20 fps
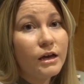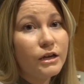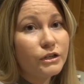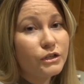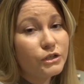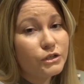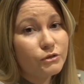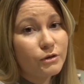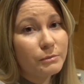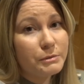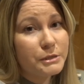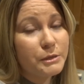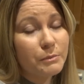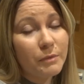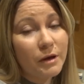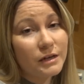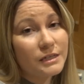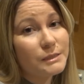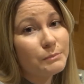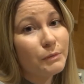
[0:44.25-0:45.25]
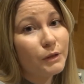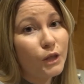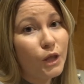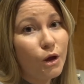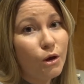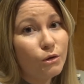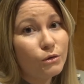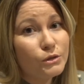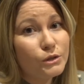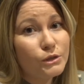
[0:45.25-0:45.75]
description box
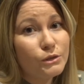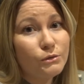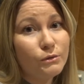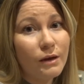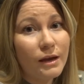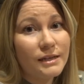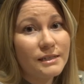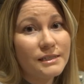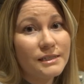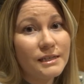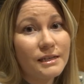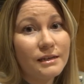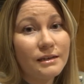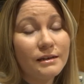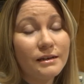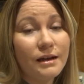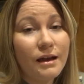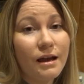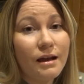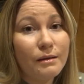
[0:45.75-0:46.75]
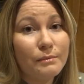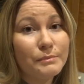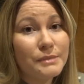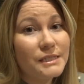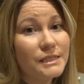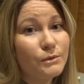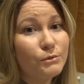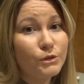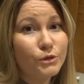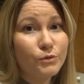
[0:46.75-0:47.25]
below so you guys can um,
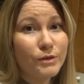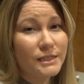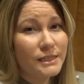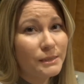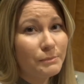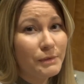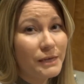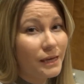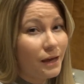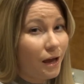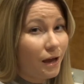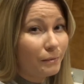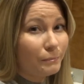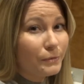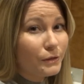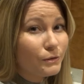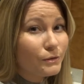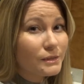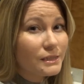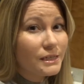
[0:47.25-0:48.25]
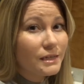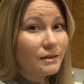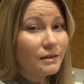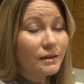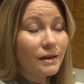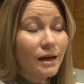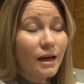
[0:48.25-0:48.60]
see which recipe I'm using.